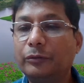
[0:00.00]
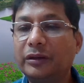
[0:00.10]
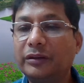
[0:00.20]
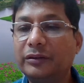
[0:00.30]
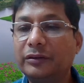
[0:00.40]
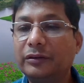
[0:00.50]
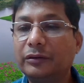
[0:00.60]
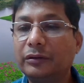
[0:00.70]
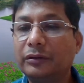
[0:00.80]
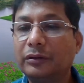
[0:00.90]
was
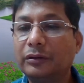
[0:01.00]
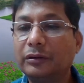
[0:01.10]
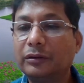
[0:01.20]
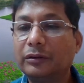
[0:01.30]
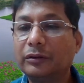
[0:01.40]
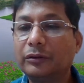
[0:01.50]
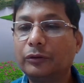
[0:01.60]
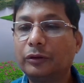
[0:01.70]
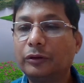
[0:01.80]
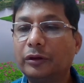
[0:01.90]

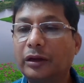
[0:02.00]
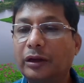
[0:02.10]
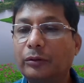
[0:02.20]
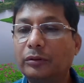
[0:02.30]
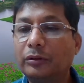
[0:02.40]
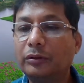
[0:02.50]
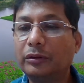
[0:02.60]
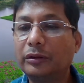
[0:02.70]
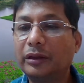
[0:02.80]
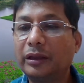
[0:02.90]
thought, or how
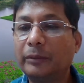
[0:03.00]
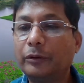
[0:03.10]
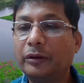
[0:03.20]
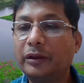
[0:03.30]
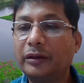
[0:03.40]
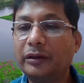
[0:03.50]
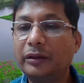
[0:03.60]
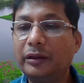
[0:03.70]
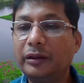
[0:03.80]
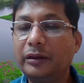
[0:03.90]
came for getting
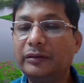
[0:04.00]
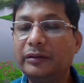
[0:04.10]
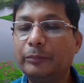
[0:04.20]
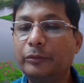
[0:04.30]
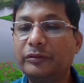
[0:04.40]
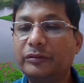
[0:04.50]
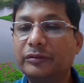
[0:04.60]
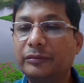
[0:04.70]
K samples.